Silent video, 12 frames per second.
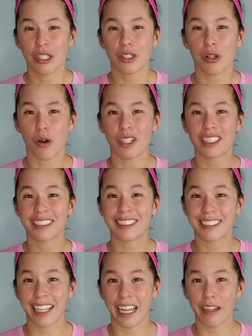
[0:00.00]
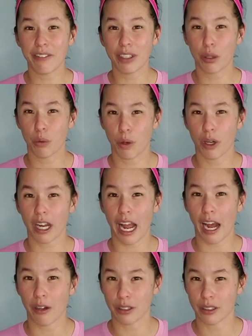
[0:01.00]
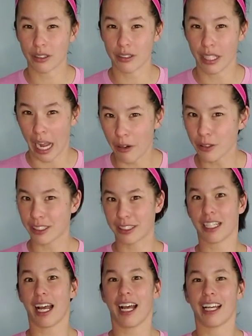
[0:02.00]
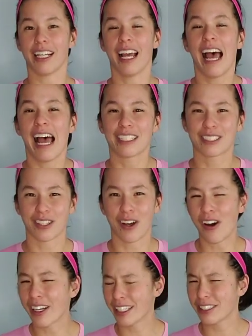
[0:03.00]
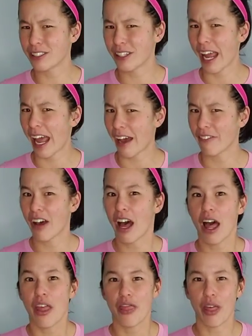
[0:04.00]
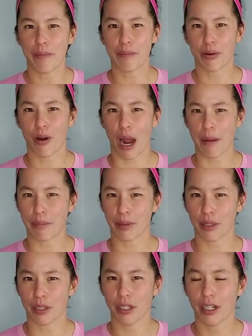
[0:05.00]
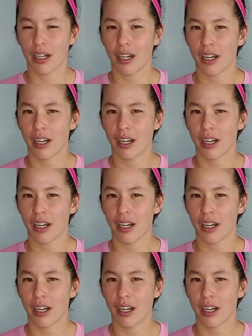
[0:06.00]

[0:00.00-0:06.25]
So it's safe to work out outside as long as you have the proper